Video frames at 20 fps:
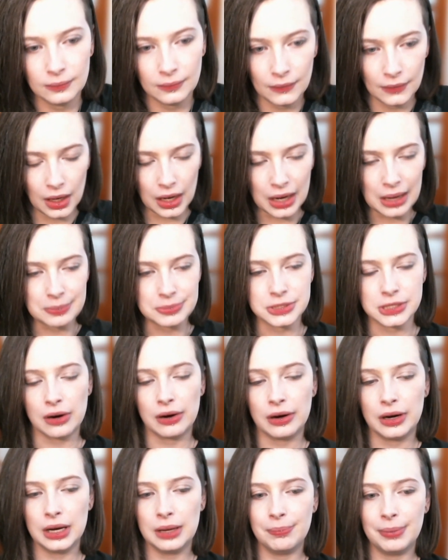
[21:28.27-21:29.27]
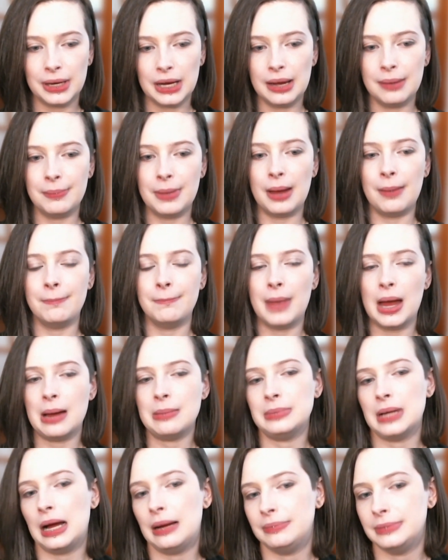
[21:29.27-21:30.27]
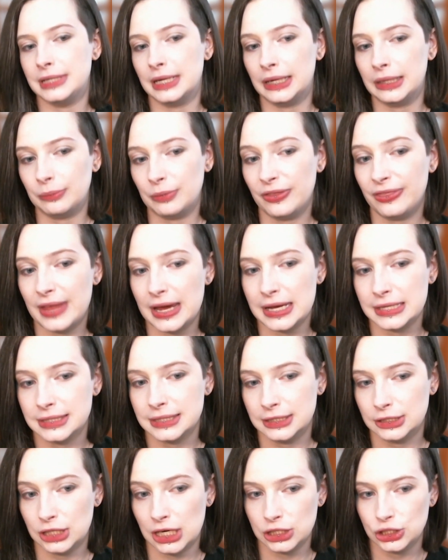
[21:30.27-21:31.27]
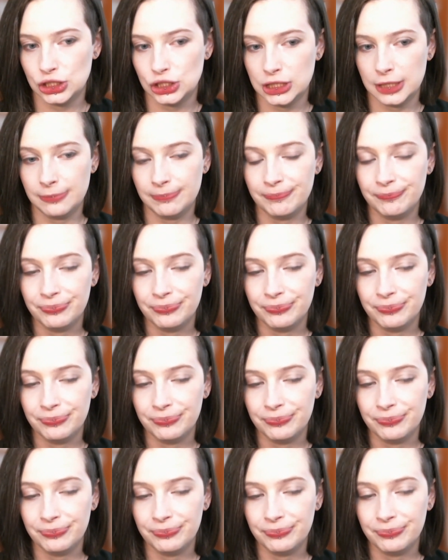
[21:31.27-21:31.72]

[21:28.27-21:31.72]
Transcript: I'm sorry, but I'm done with that suggestion.